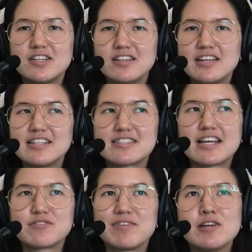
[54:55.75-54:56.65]
it. It's
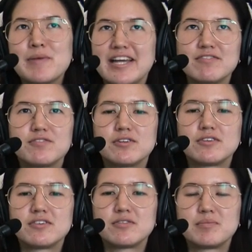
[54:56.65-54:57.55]
like very
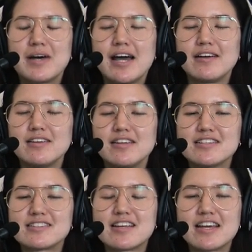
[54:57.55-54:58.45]
painful. I
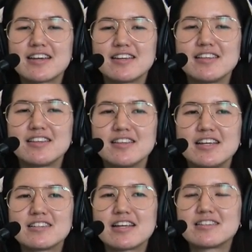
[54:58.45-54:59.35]
it's like
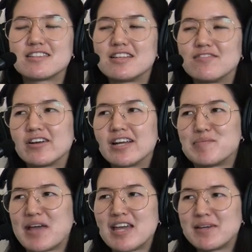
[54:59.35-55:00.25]
it's like delivering
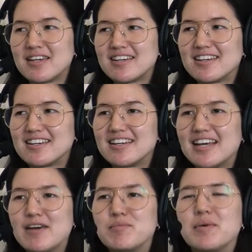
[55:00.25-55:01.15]
a baby,
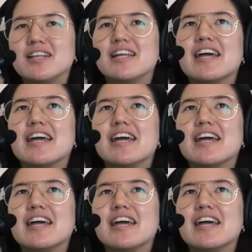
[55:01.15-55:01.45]
but